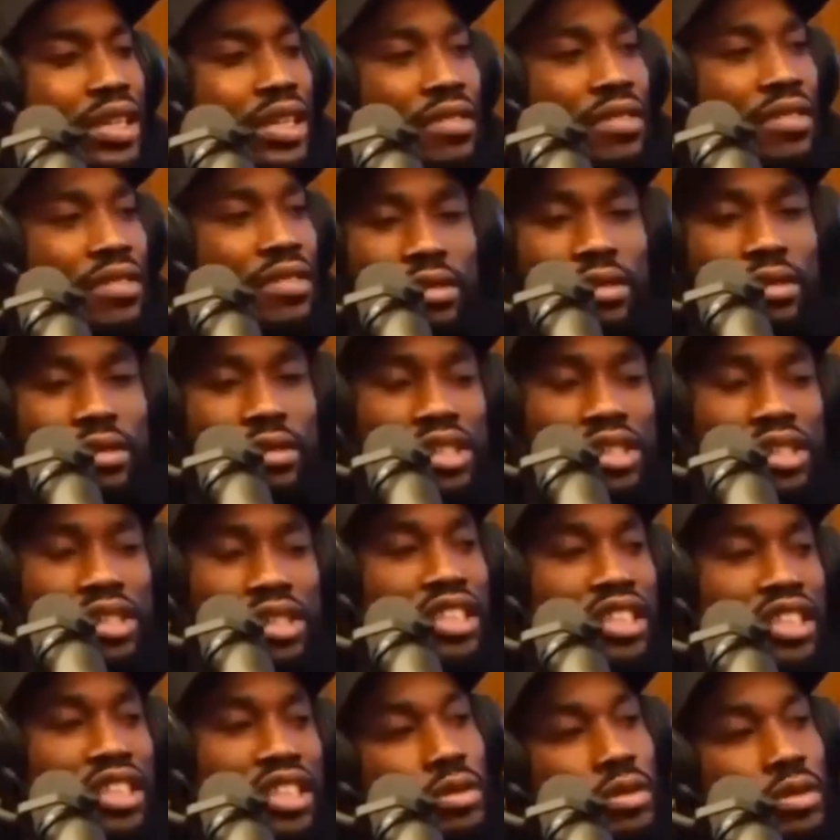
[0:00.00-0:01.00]
life into no
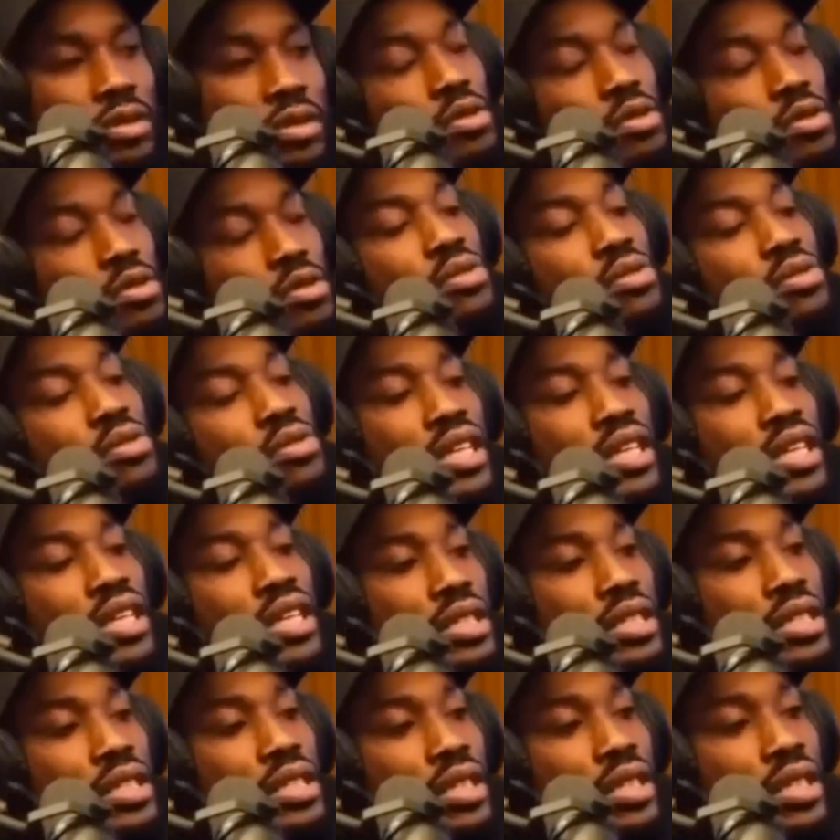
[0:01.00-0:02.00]
chick you knew two
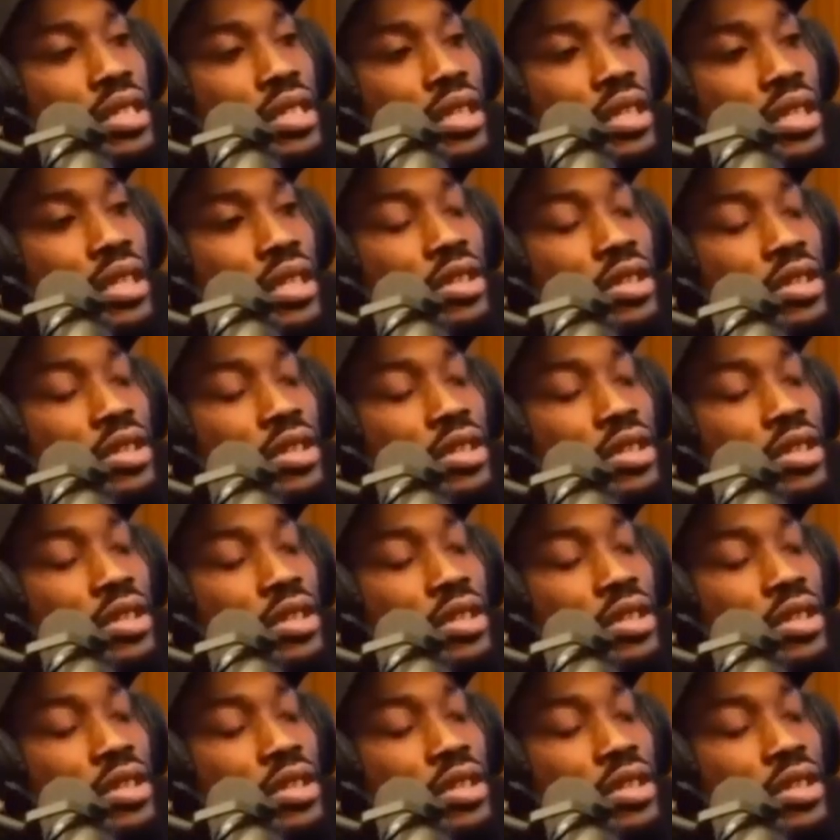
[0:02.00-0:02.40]
years. Mm-hmm.